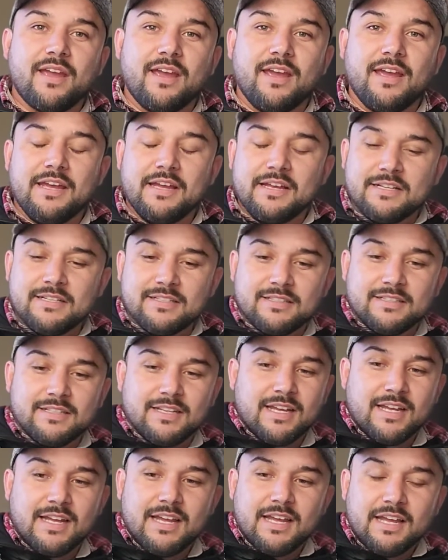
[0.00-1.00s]
And
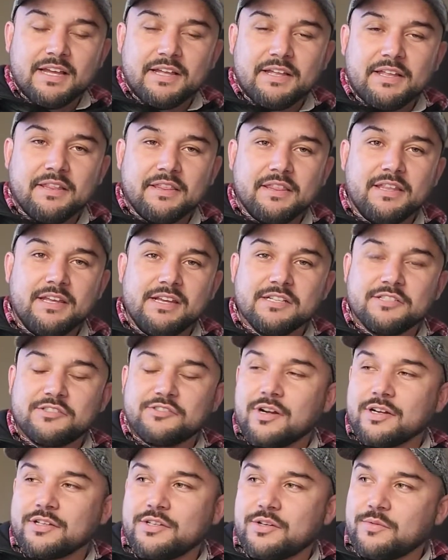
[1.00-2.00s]
the
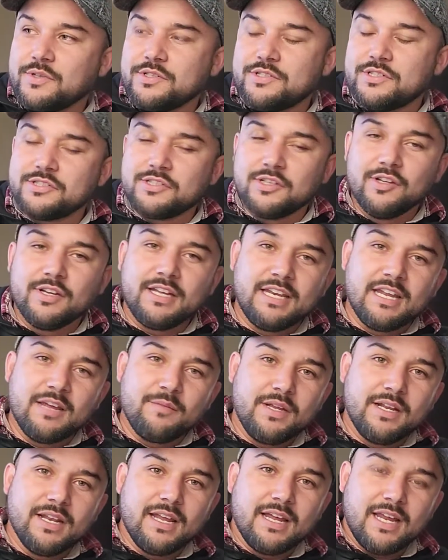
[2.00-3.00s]
instructor was just looking at
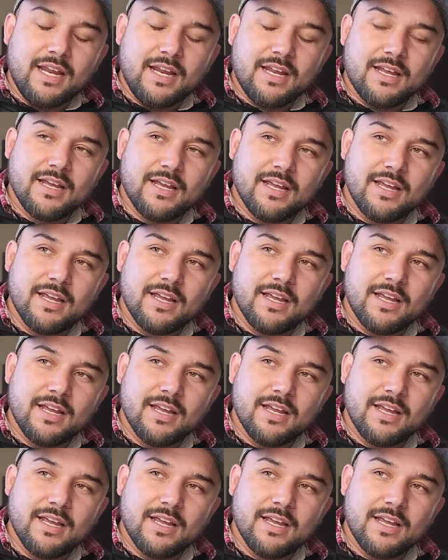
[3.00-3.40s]
me like,